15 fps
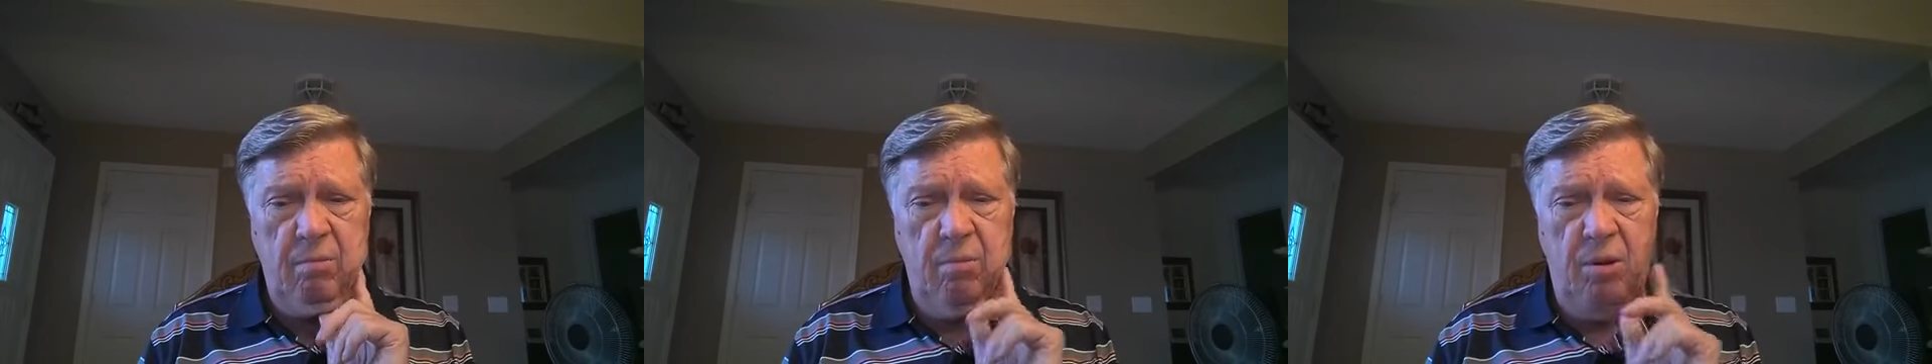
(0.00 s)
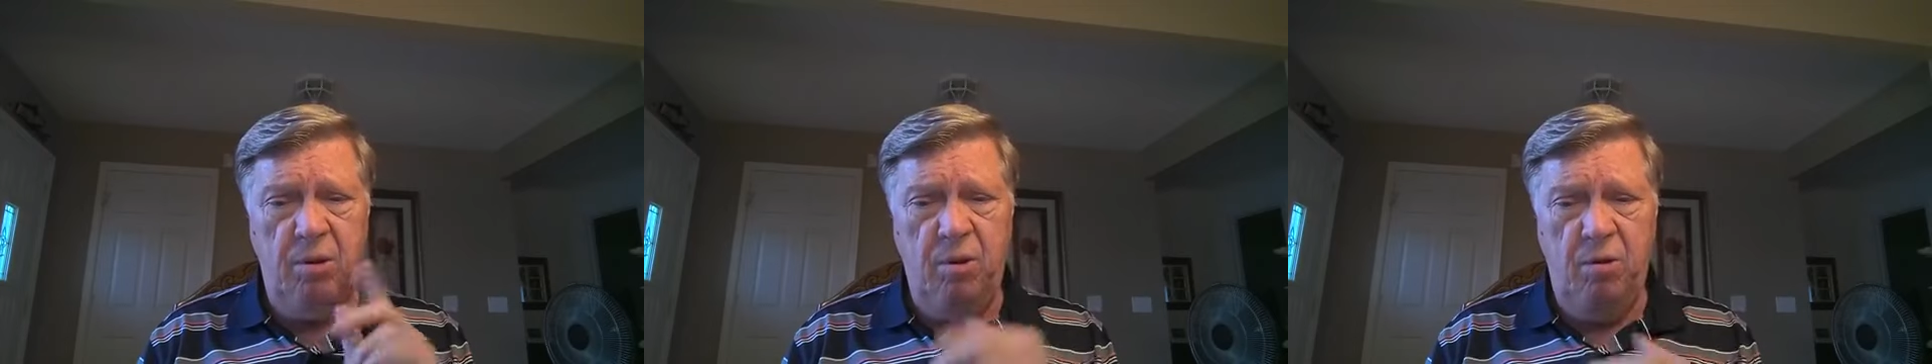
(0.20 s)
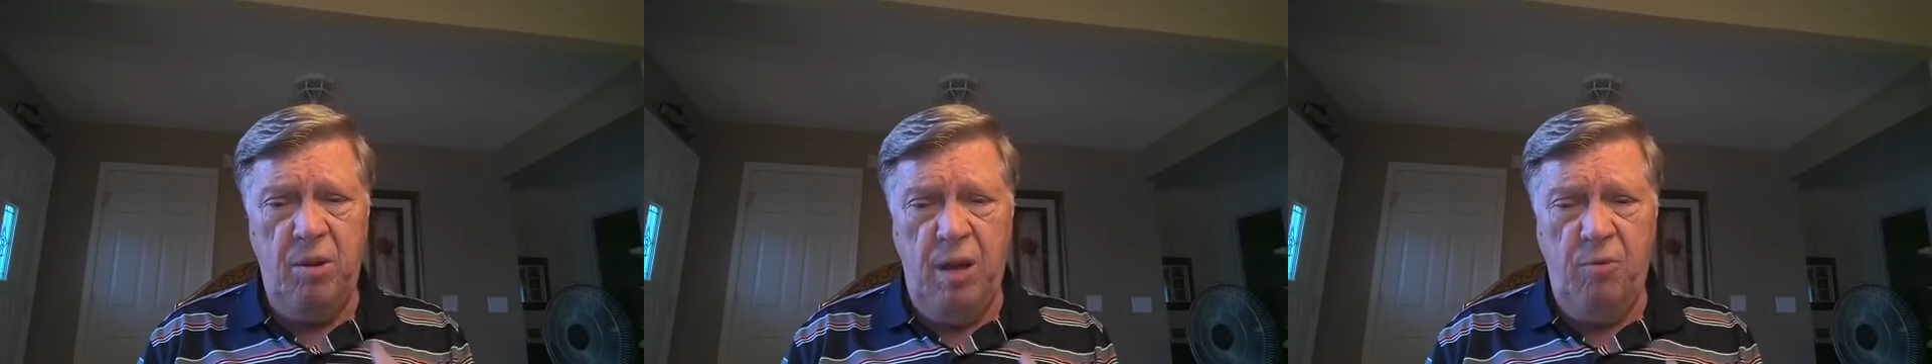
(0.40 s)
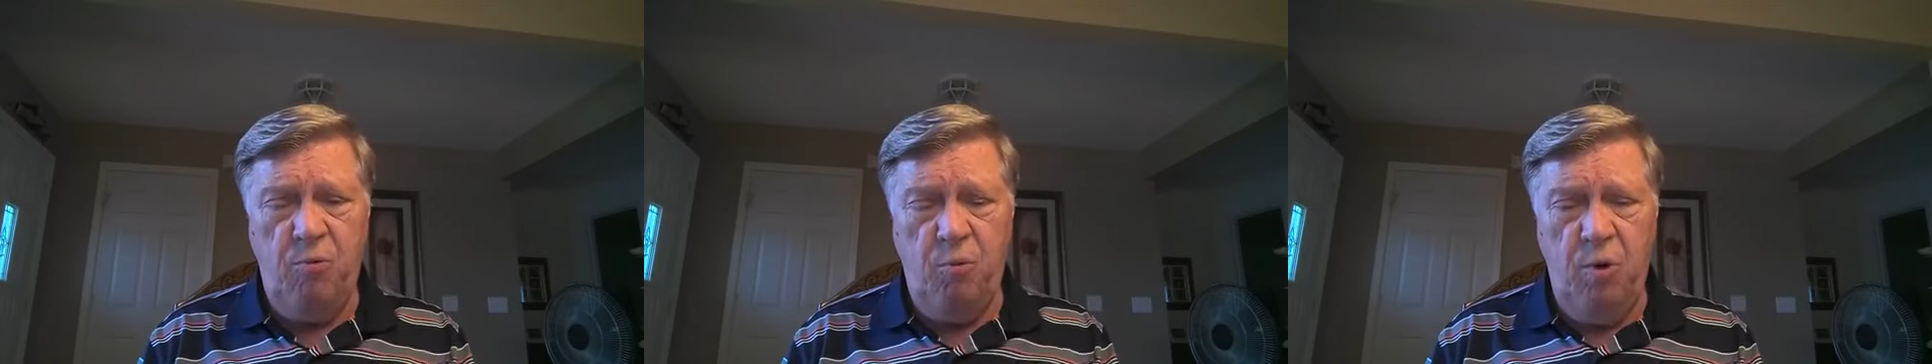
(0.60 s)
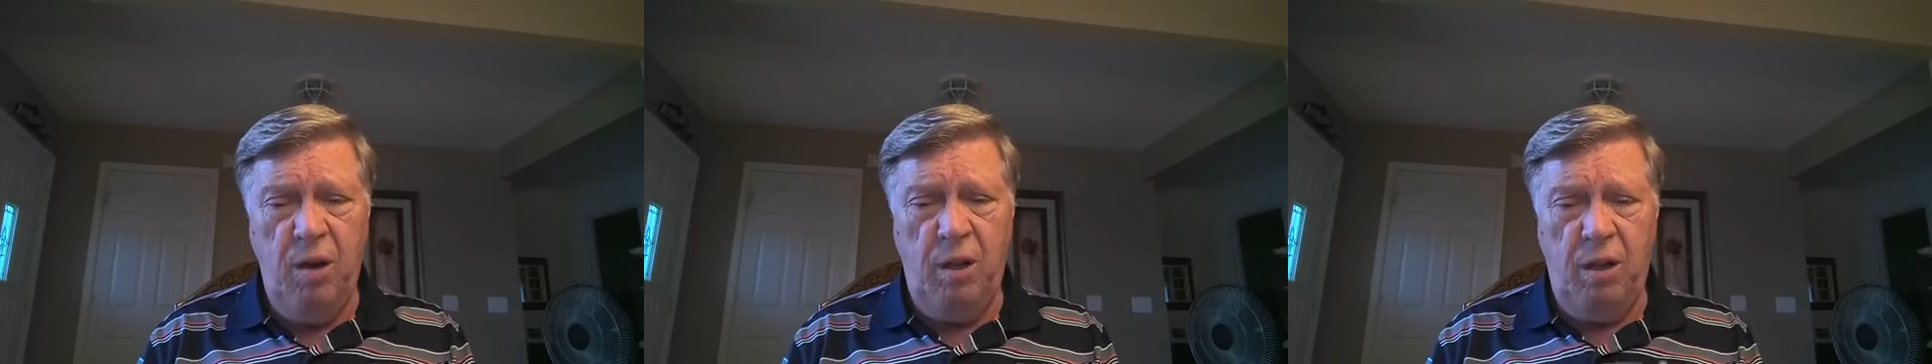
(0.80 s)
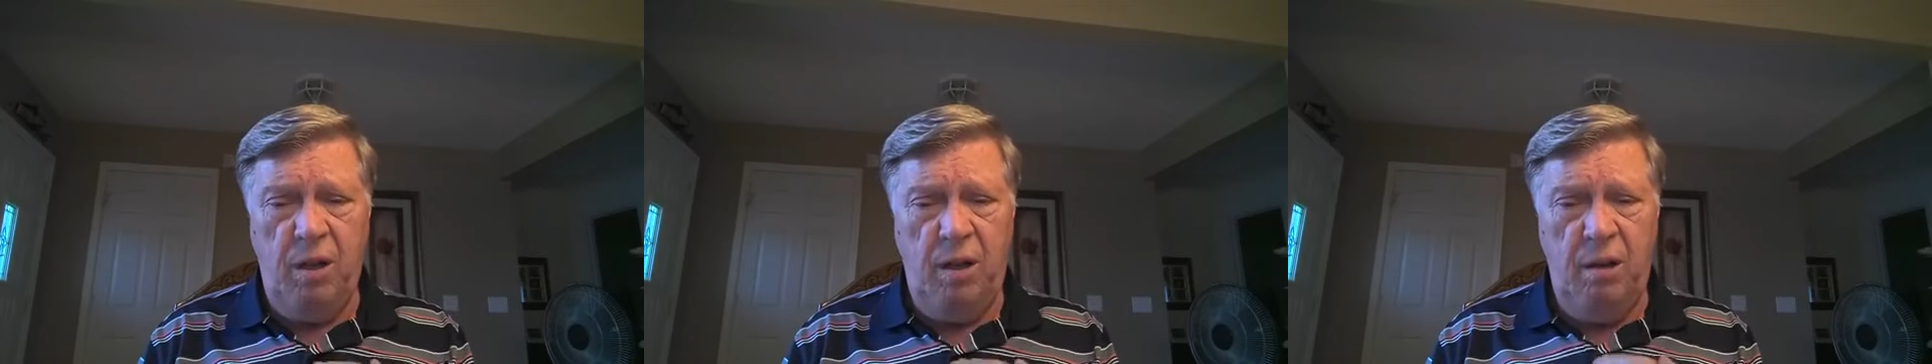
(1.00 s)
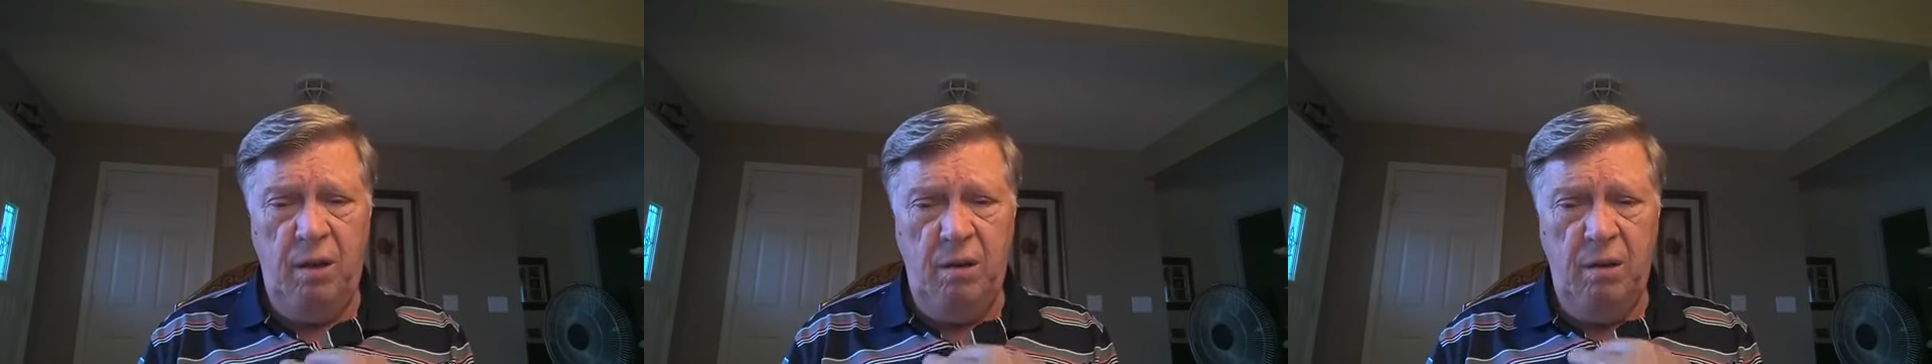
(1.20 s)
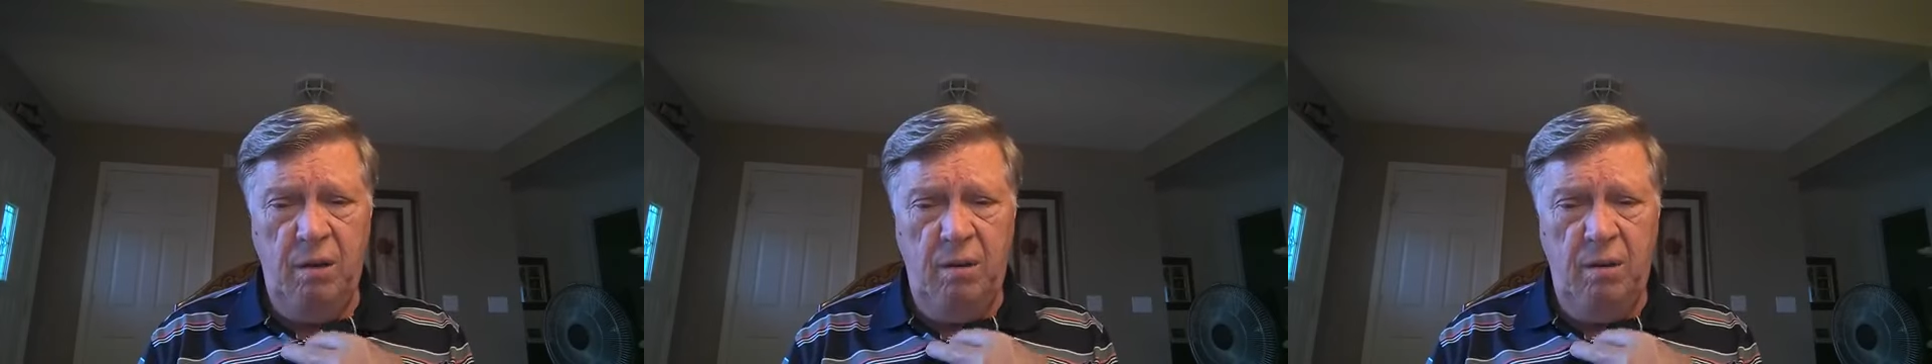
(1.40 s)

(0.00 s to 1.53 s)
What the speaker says: but do they really,